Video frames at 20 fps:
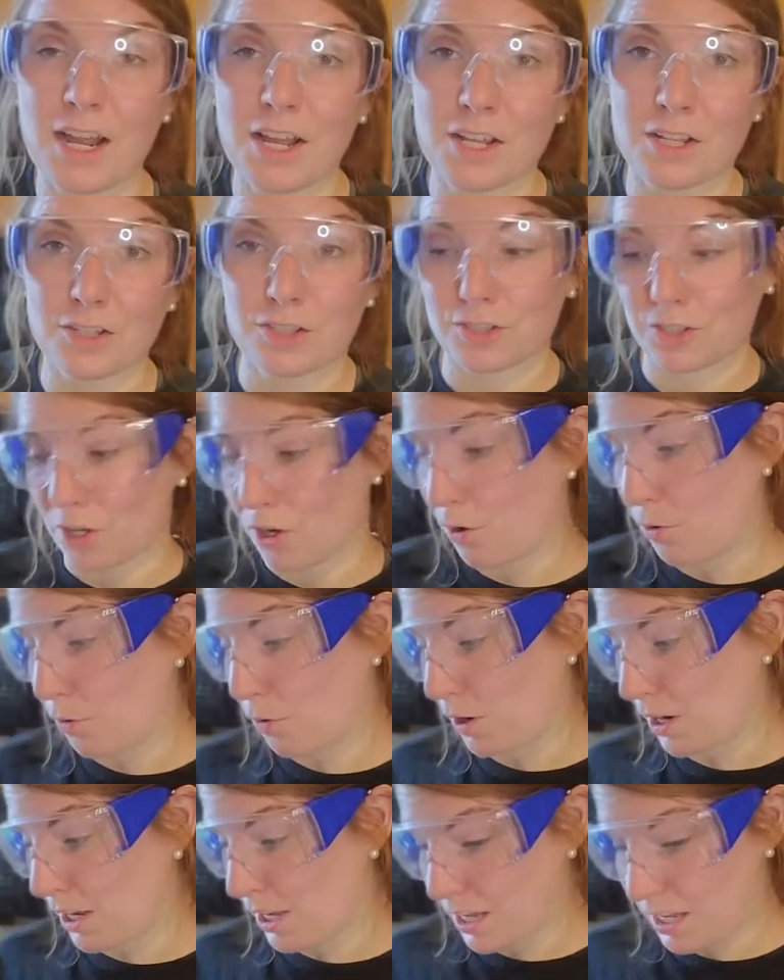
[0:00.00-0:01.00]
So,
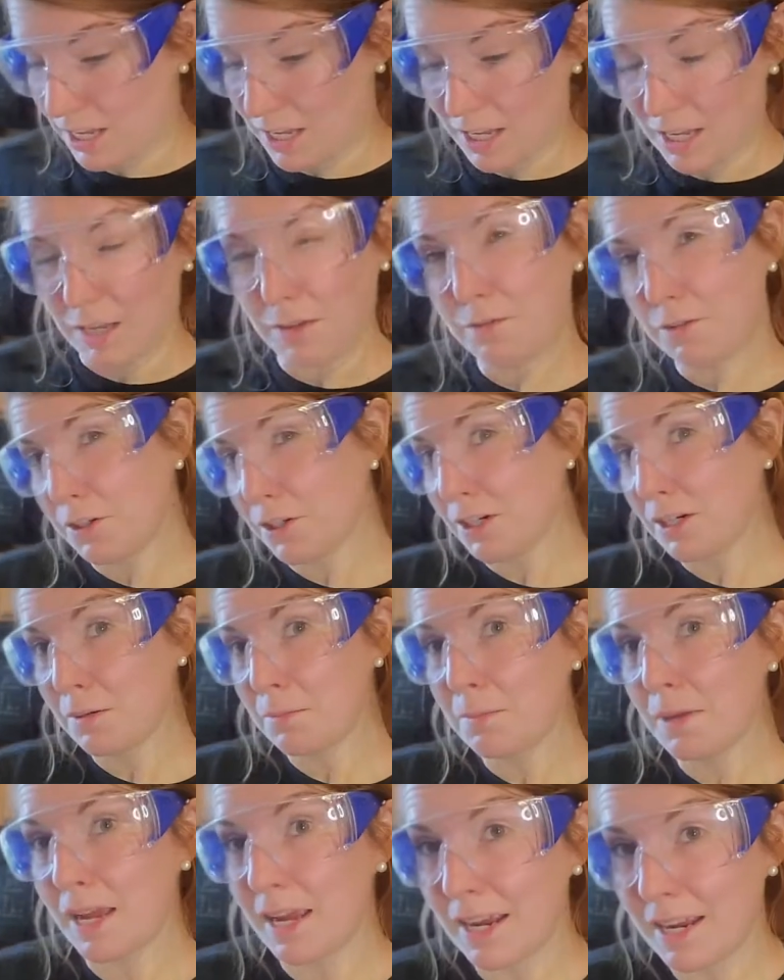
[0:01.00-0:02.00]
if you're going to
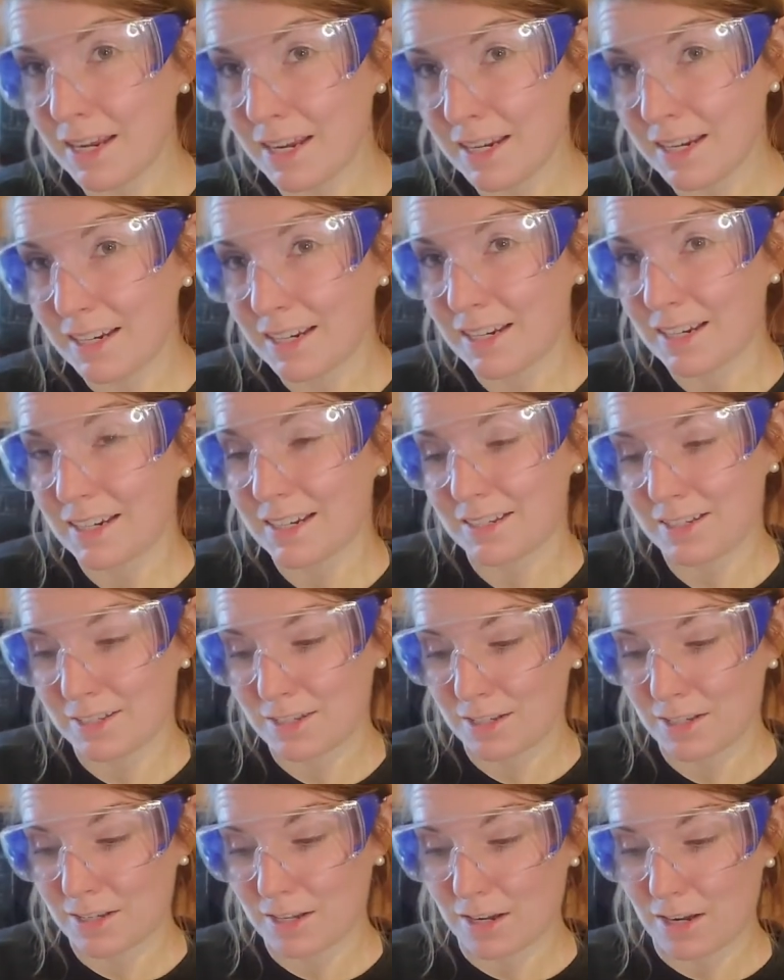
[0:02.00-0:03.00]
make
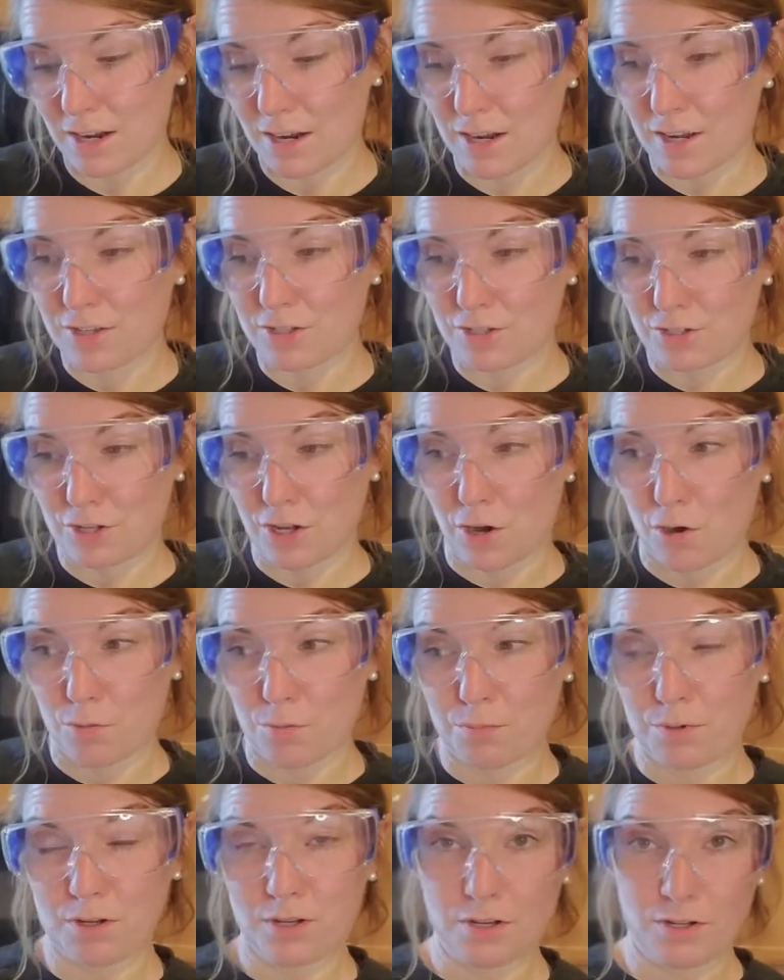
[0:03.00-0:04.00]
soap
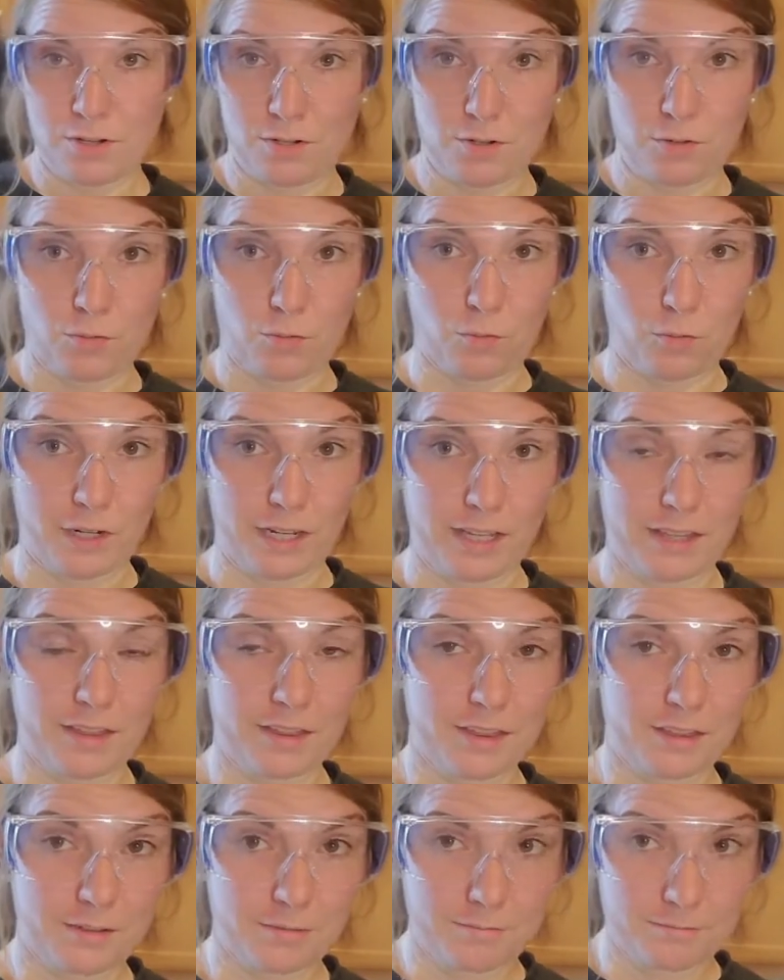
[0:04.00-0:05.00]

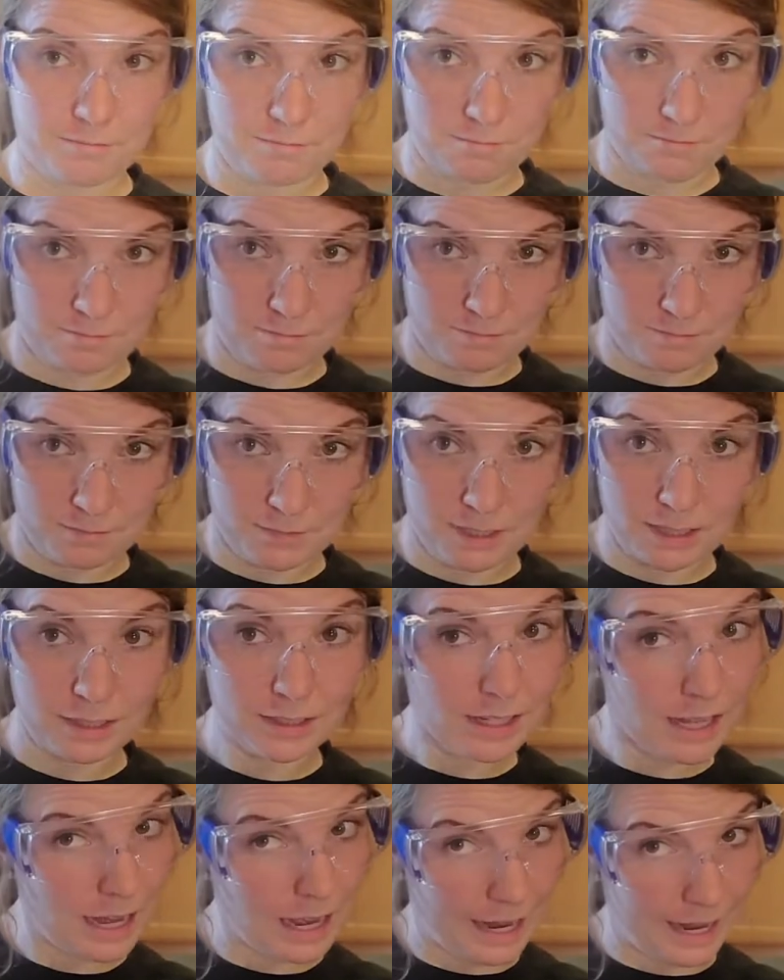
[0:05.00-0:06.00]
with
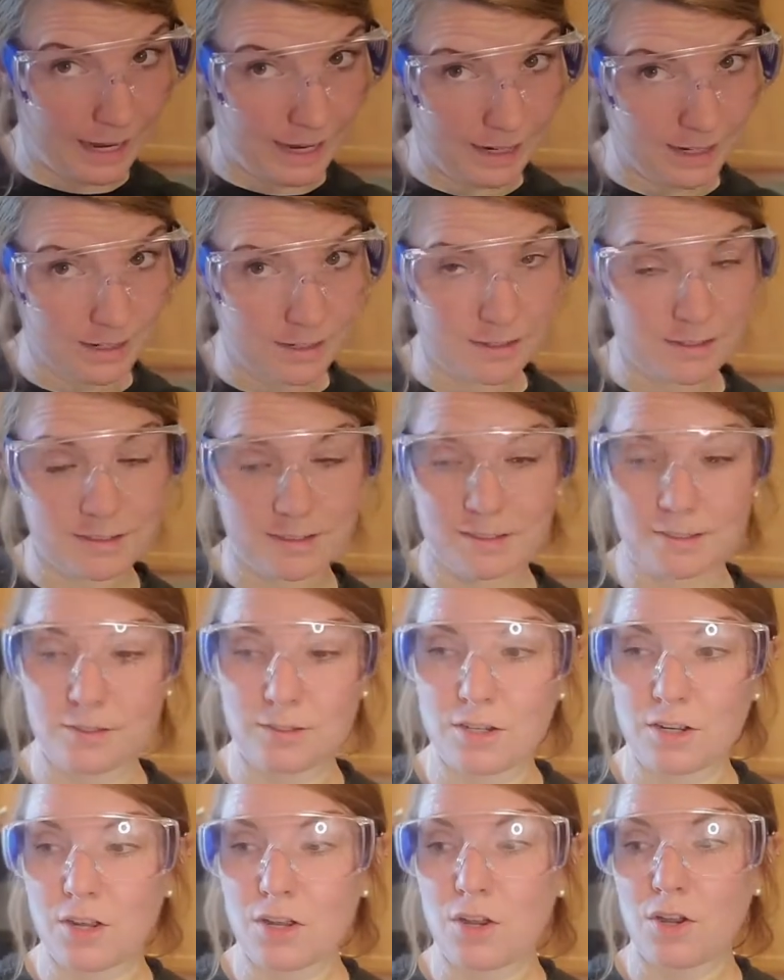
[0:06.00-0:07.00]
lye,
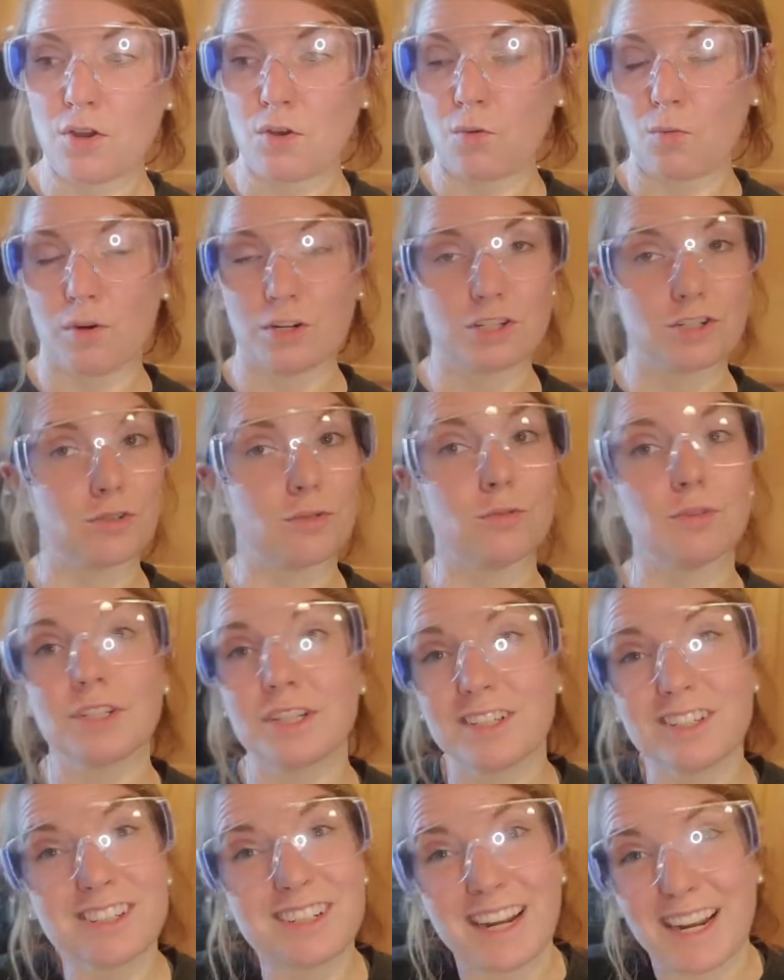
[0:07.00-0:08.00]
which the only
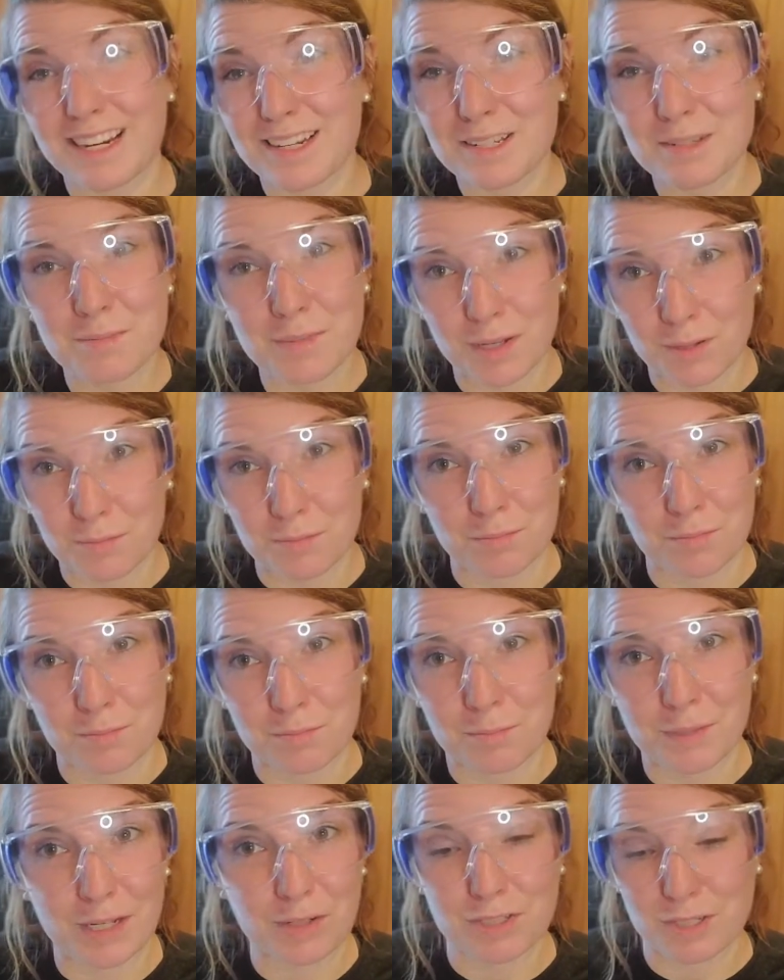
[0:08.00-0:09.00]
other kind is
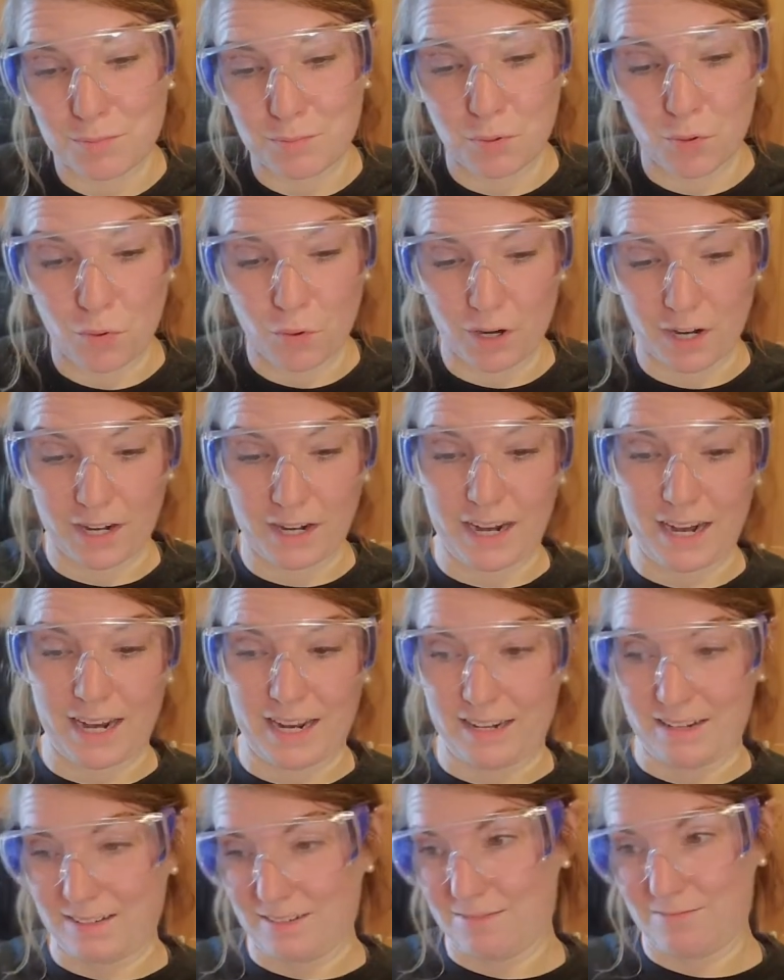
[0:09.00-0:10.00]
melt and pour,
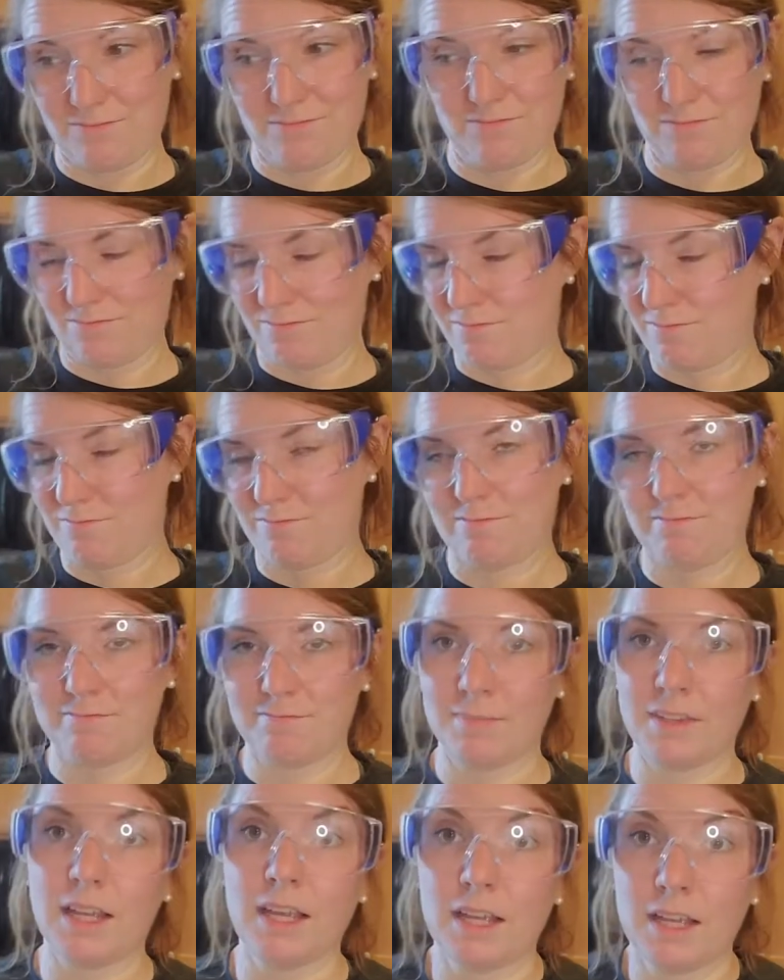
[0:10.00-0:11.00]
and
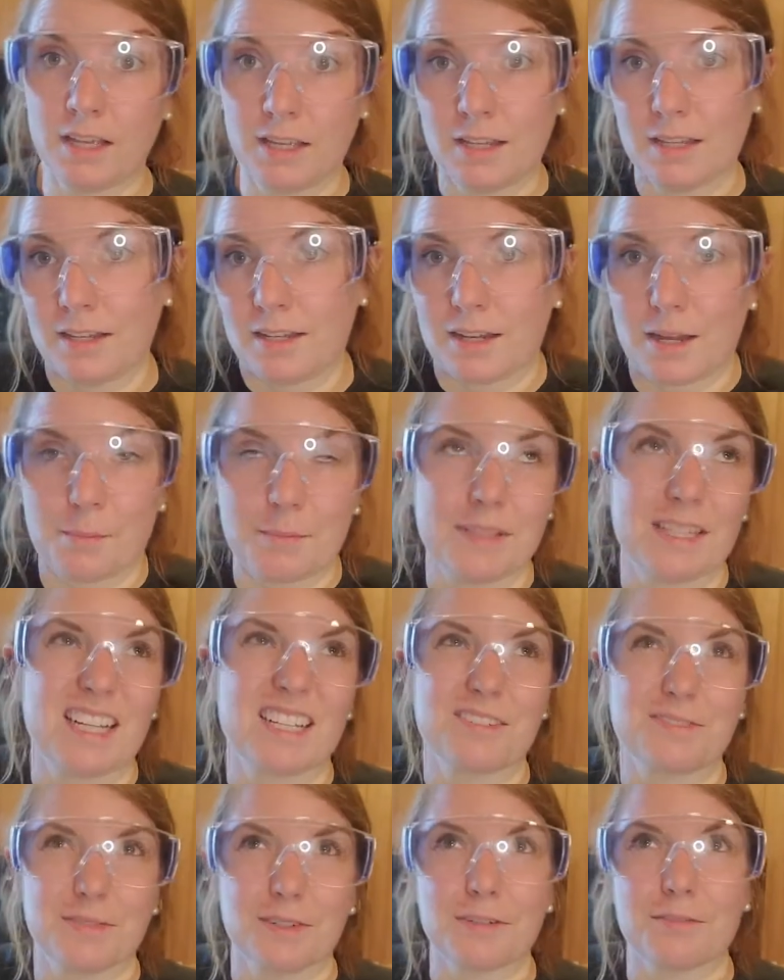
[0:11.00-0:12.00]
I mean, that's
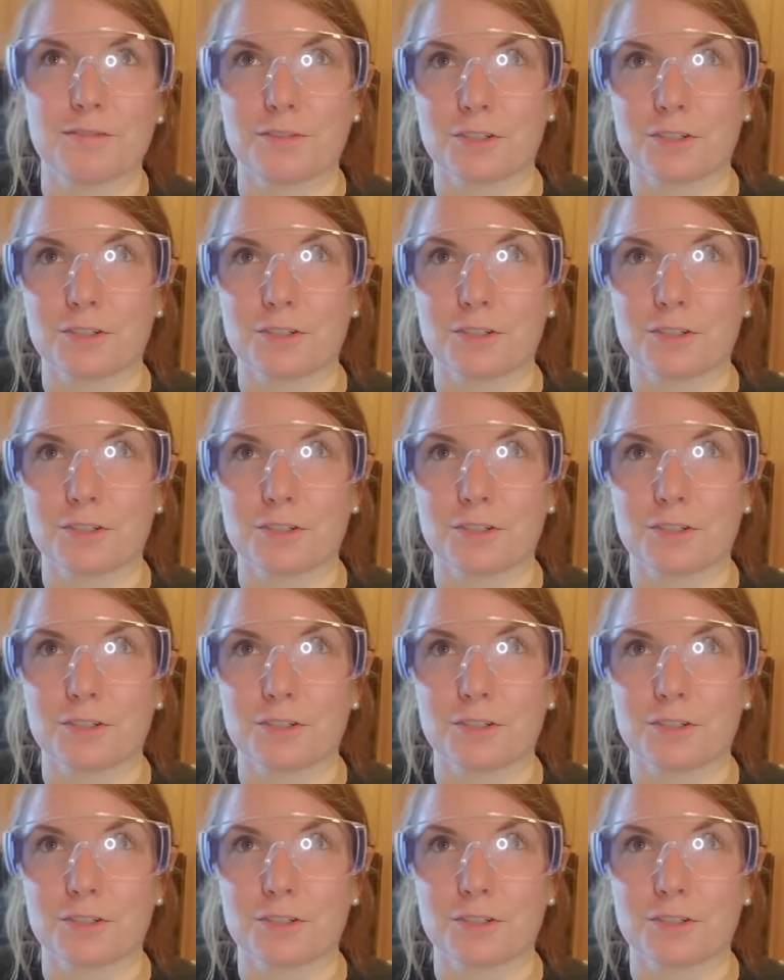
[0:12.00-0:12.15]
fun for